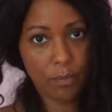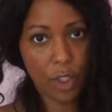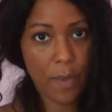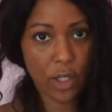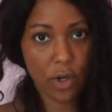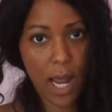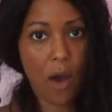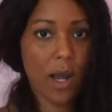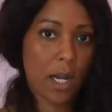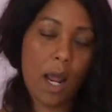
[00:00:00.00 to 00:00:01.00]
to measure it
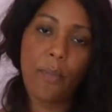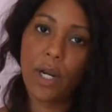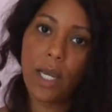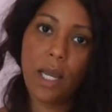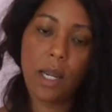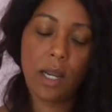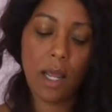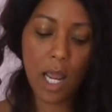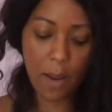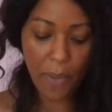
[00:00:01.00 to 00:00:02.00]
out and then I put it in
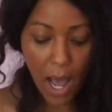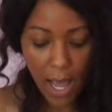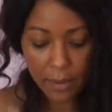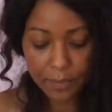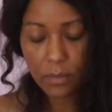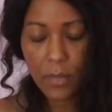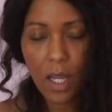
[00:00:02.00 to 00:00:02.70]
a pot